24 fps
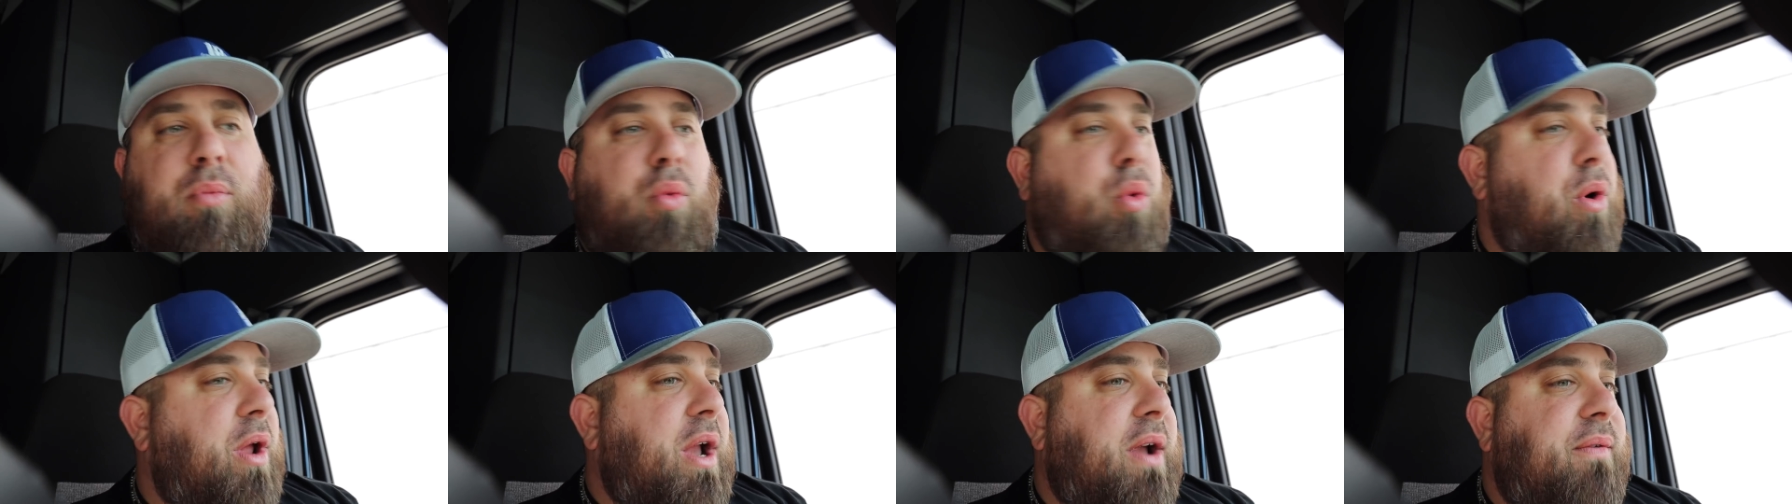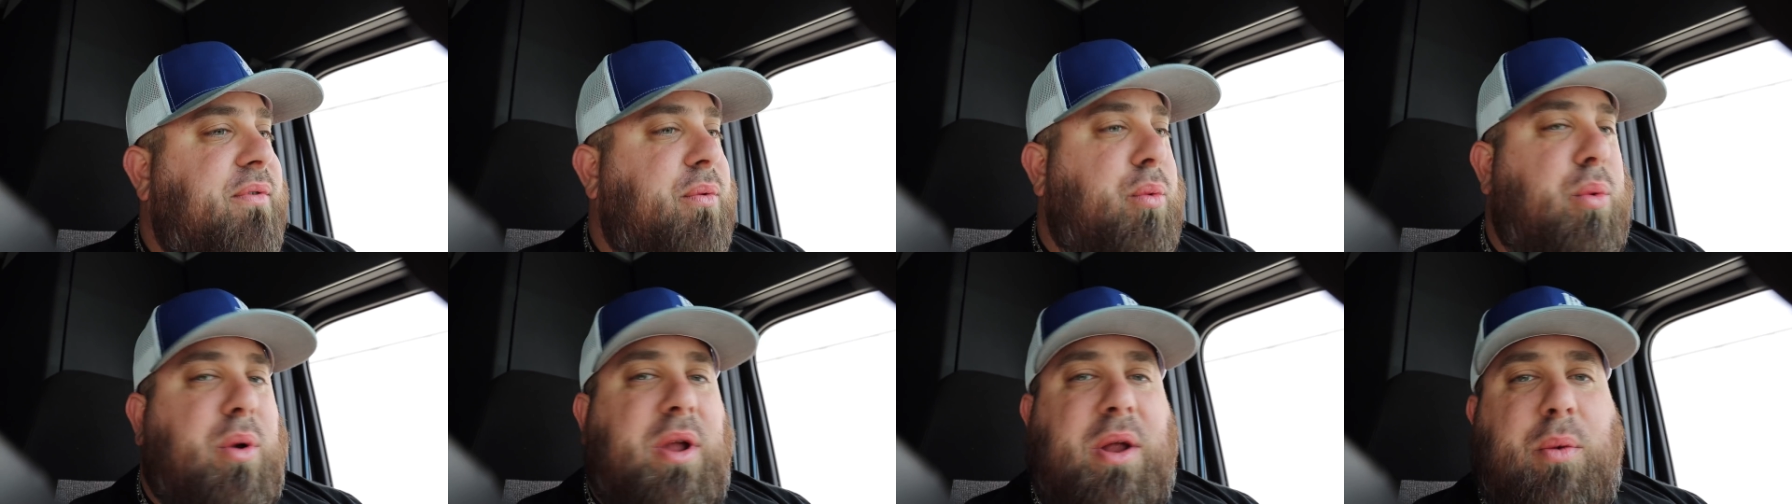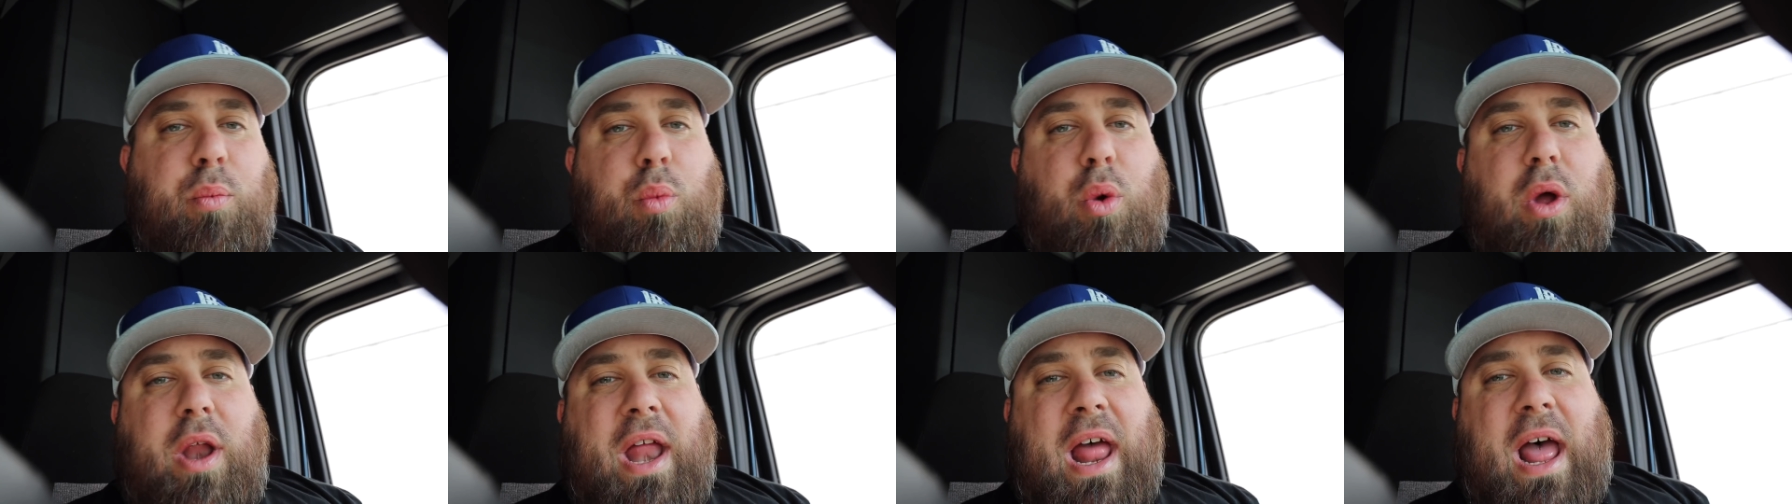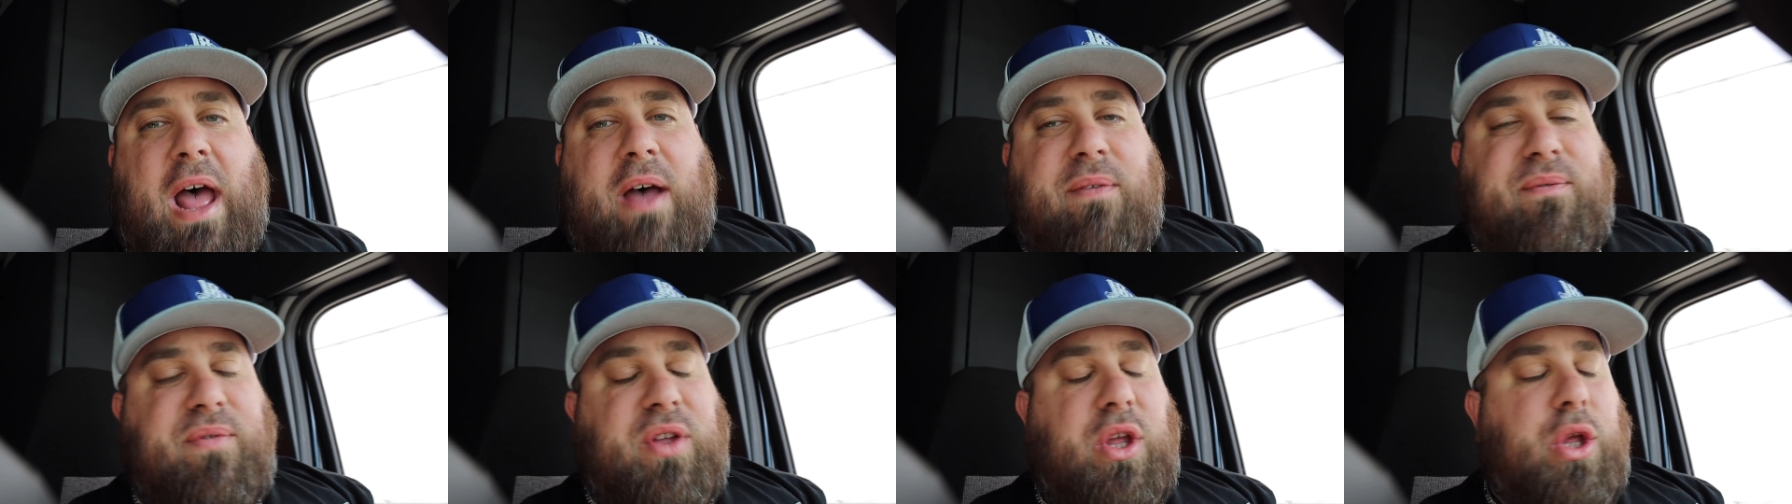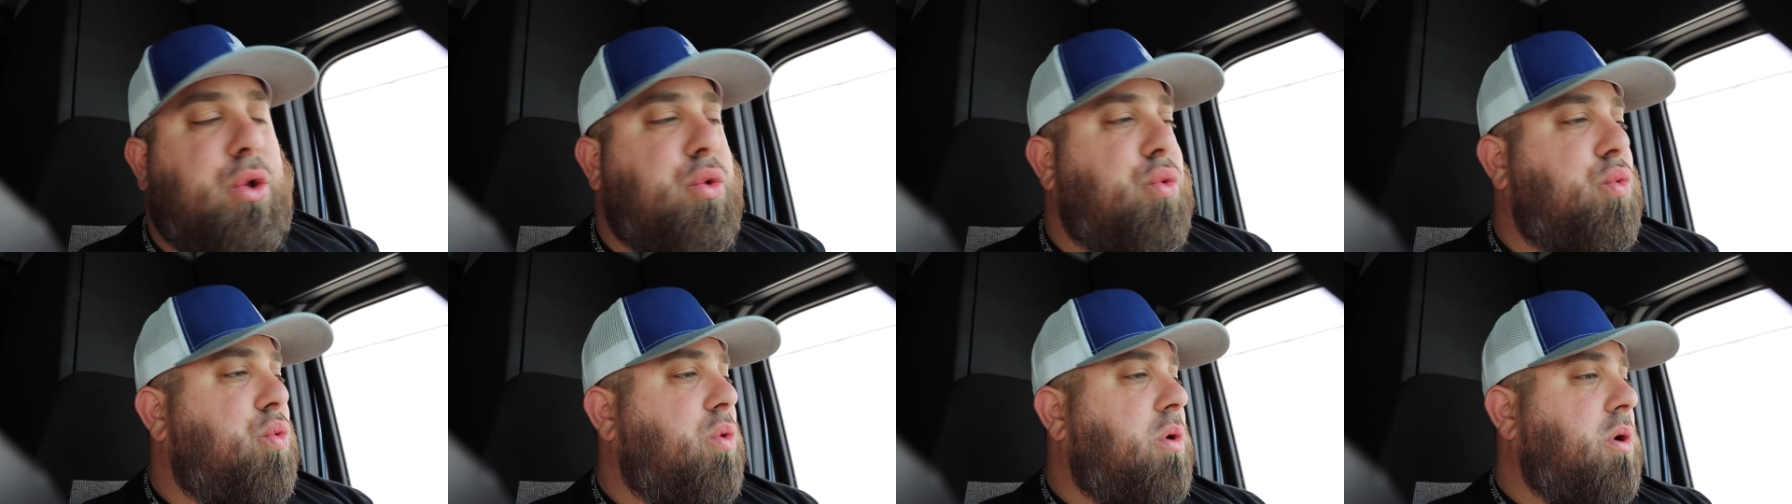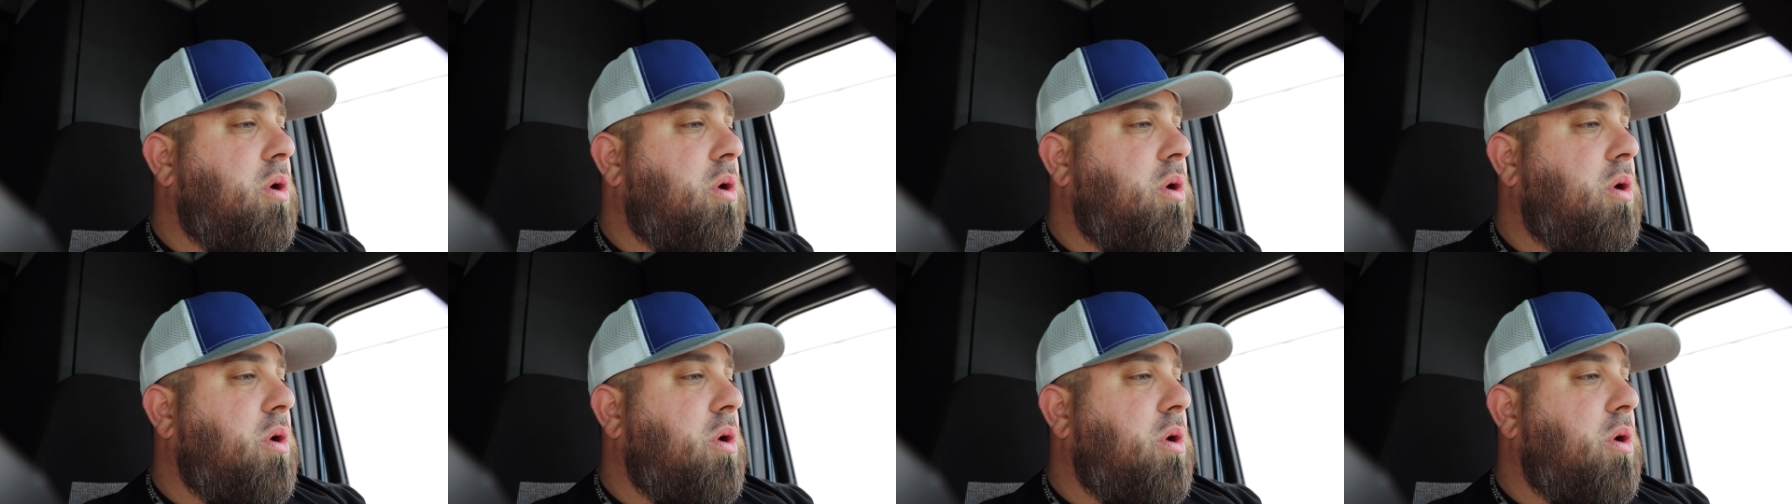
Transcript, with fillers: whatever, what, what have you,